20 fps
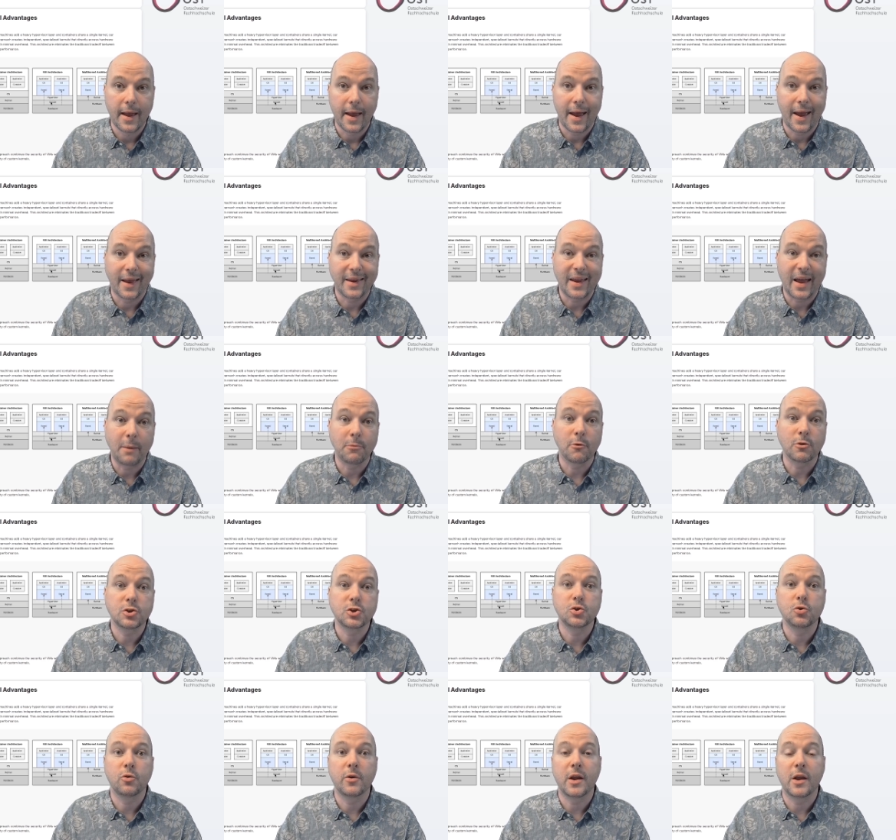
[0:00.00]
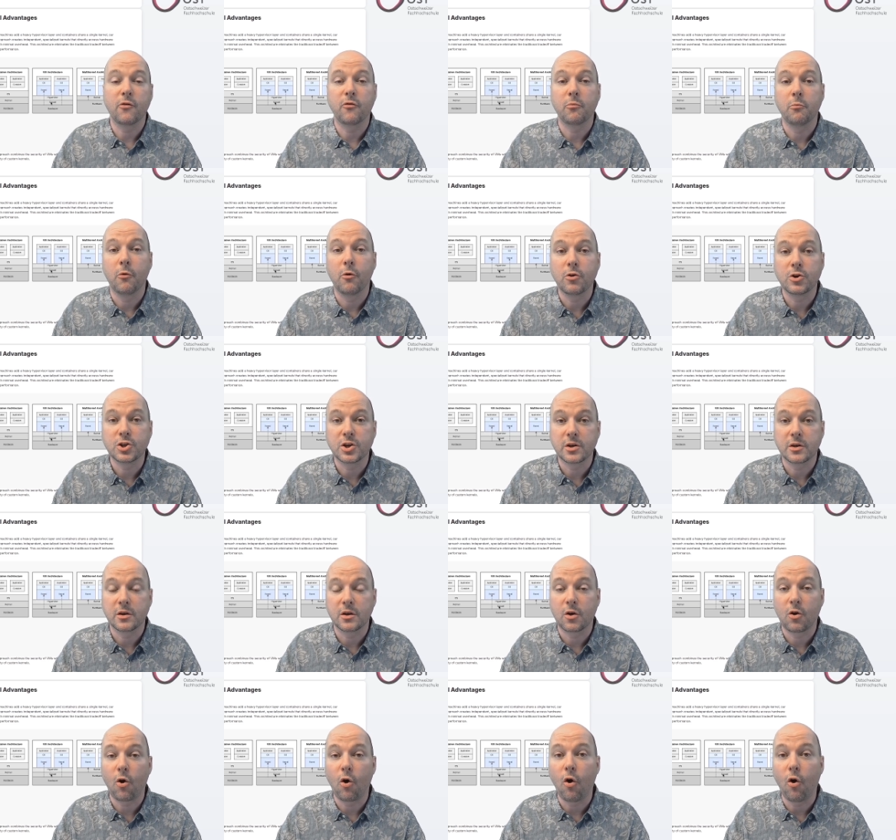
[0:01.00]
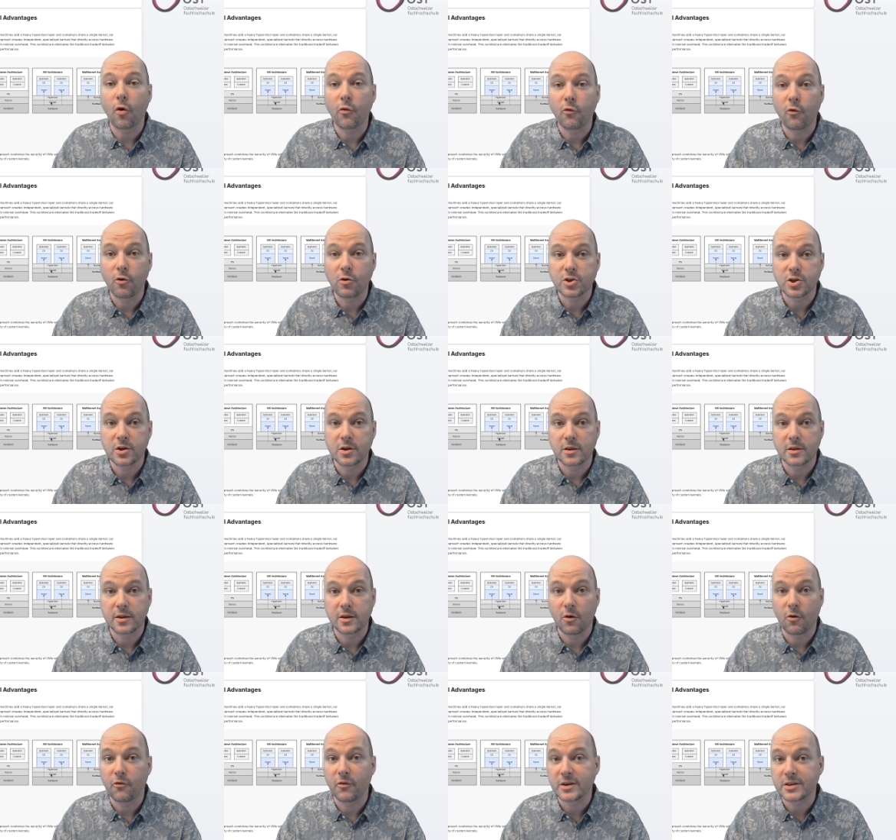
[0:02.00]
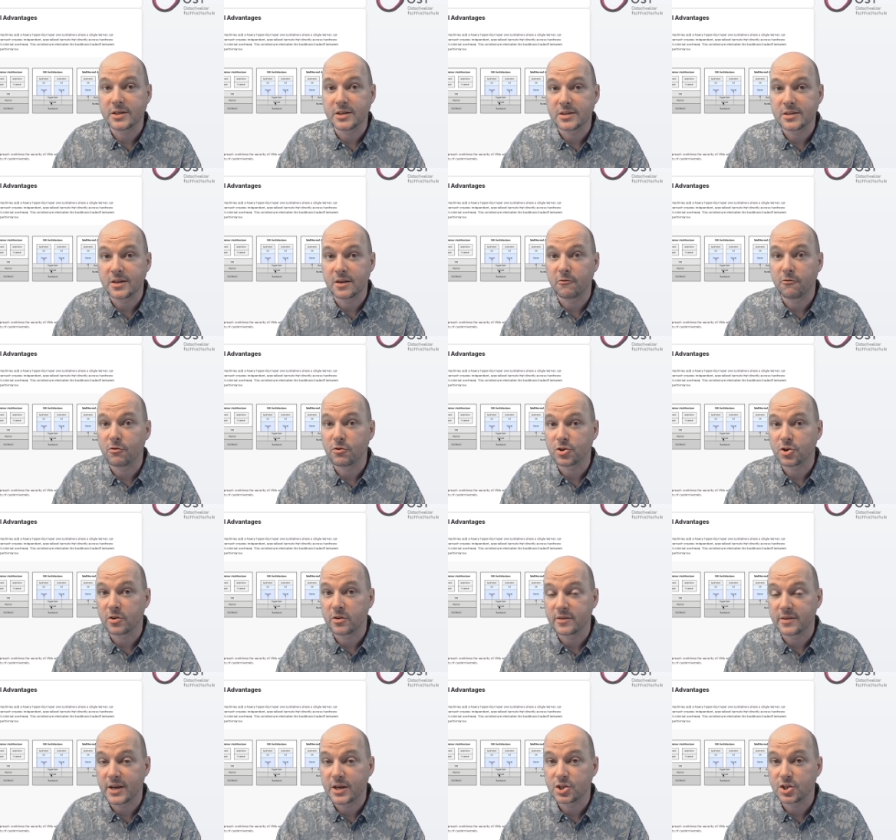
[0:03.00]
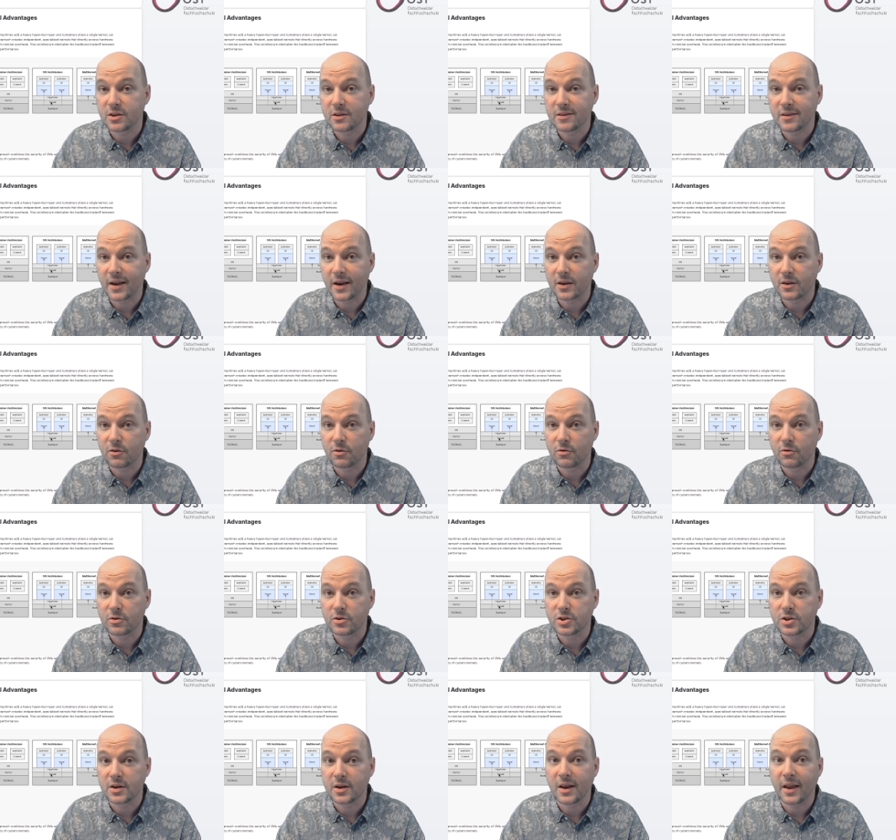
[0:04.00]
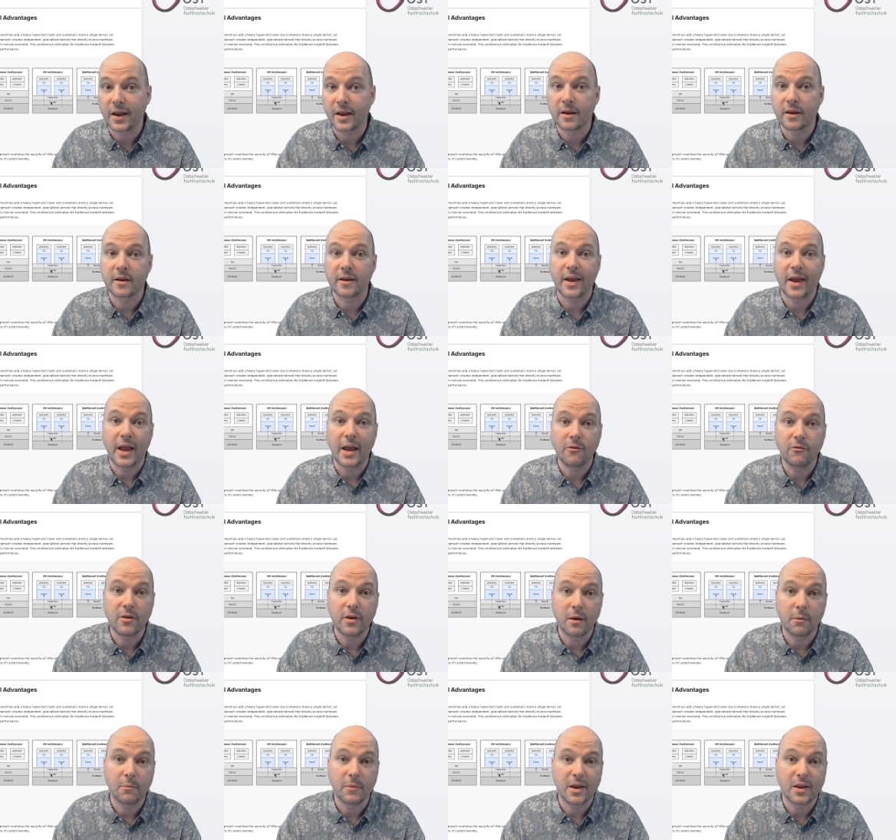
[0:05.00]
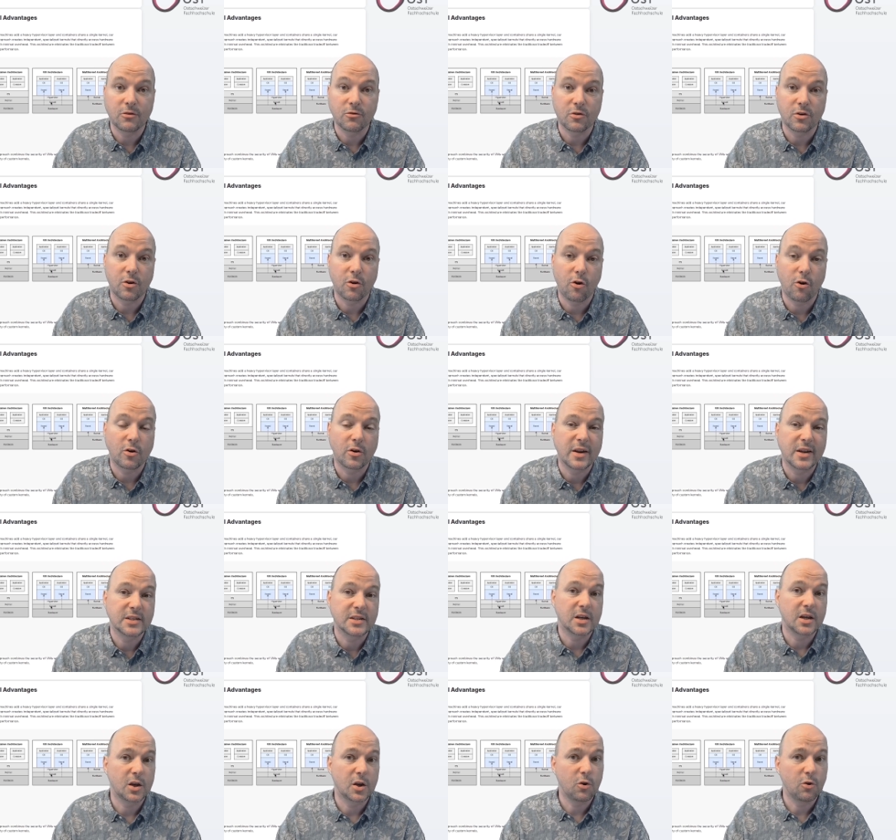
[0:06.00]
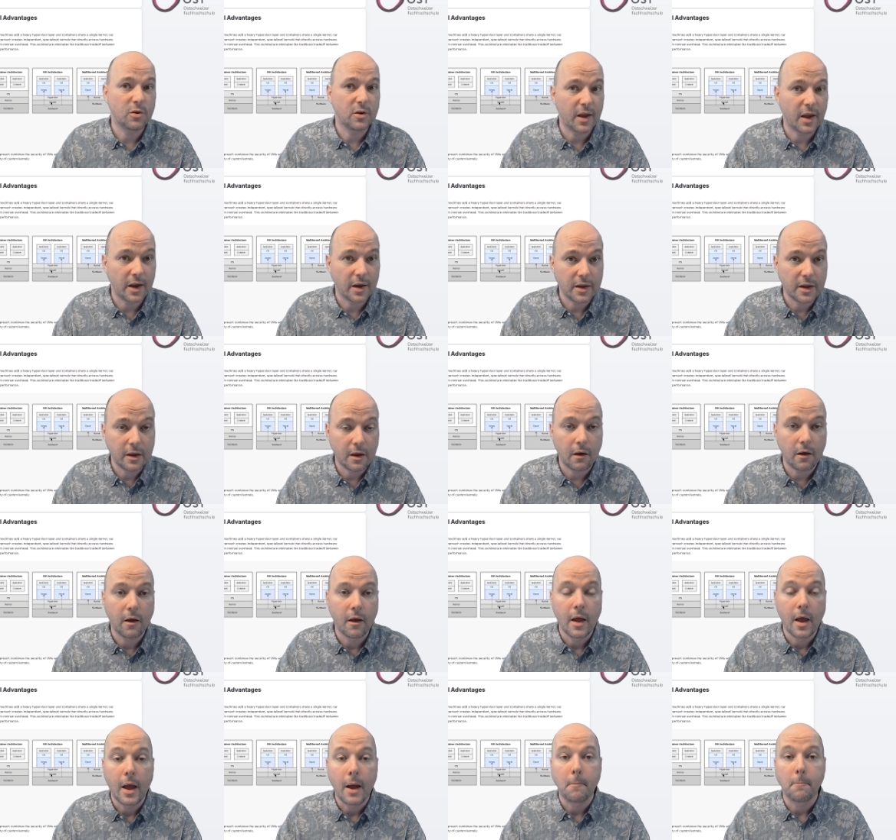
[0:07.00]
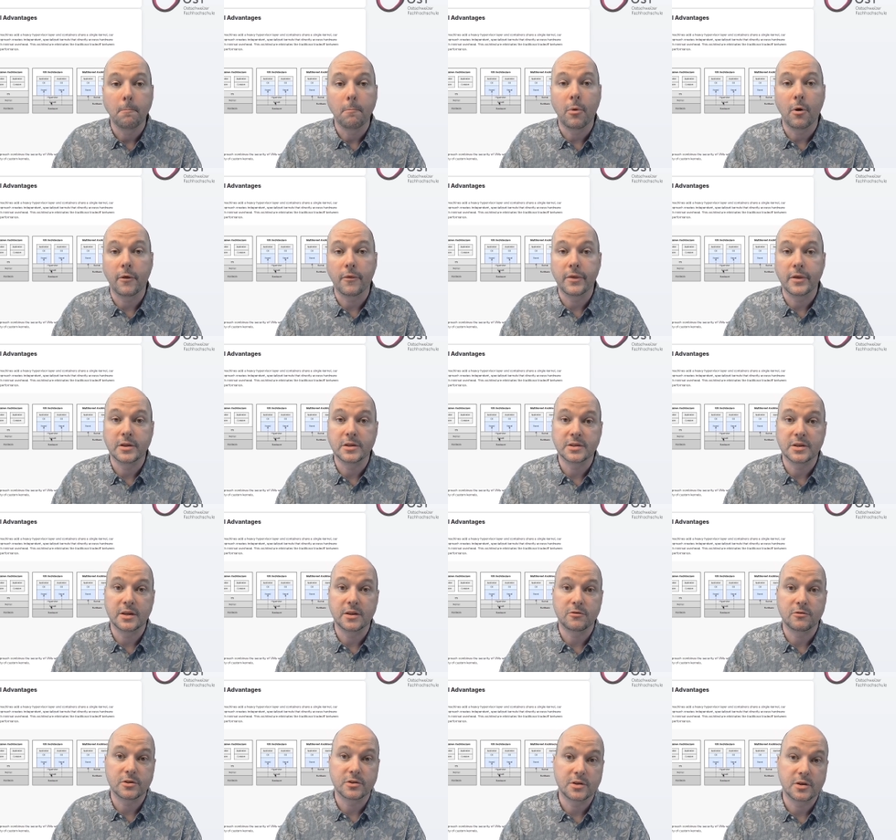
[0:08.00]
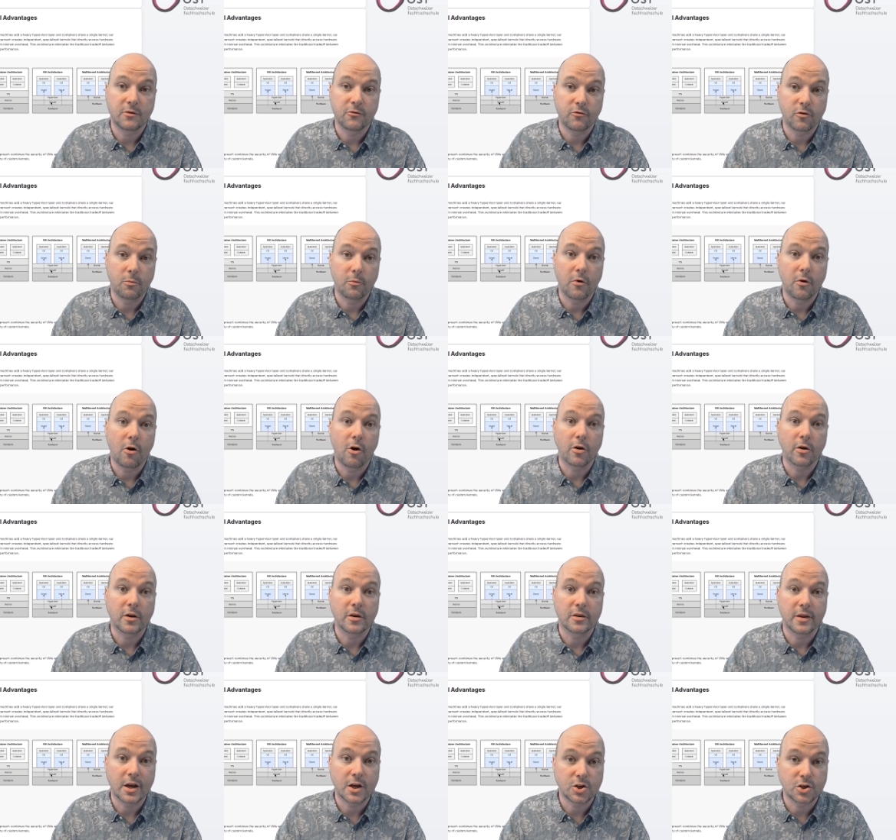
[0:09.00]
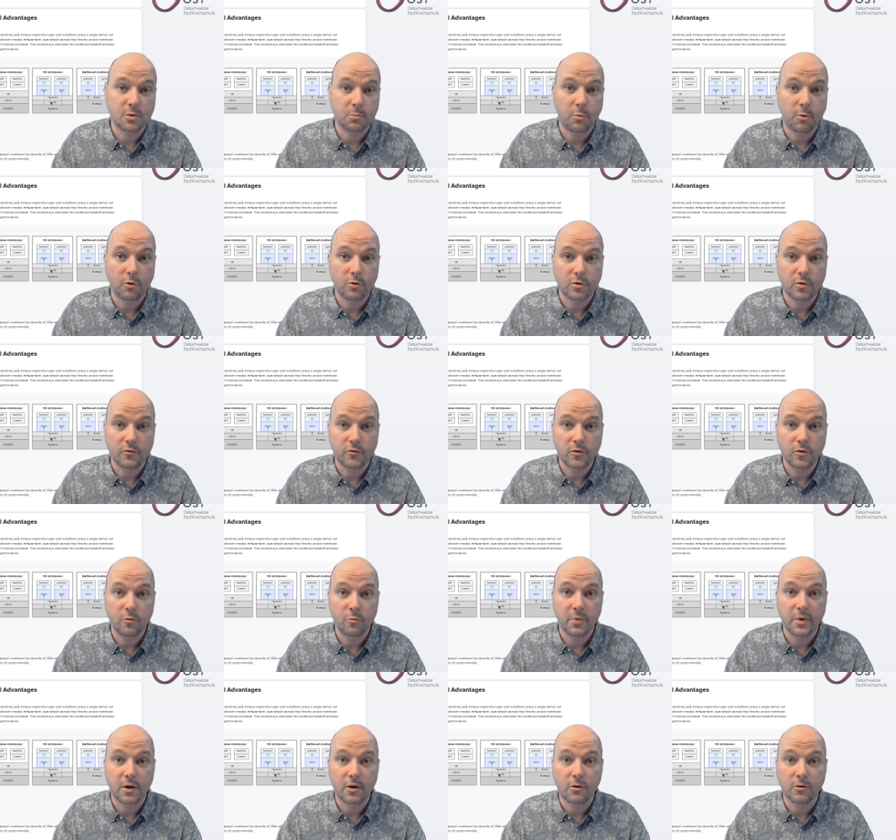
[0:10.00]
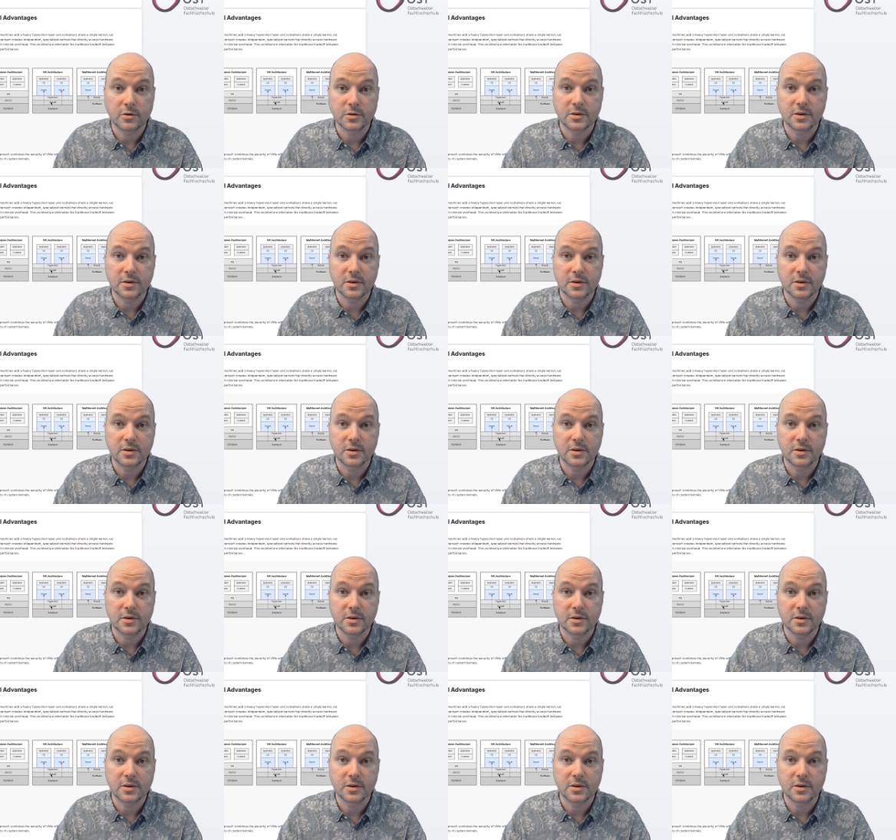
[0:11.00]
And I'm not sure if merging the core functionality of existing virtualization technology like KVM into the kernel is a good idea, but it's interesting from an architectural point of view because